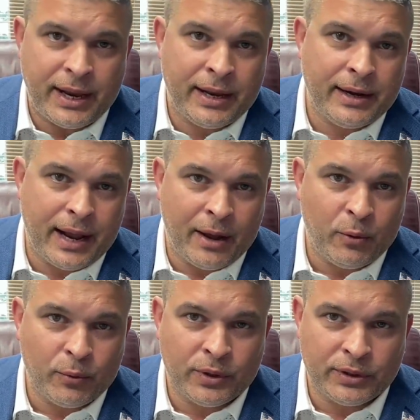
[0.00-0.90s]
and
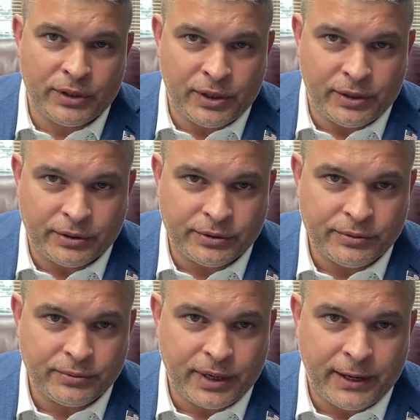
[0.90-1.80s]
outward years,
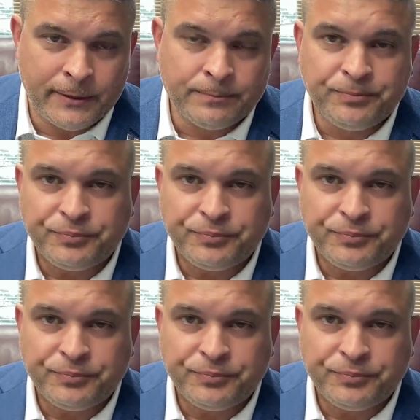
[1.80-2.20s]
okay?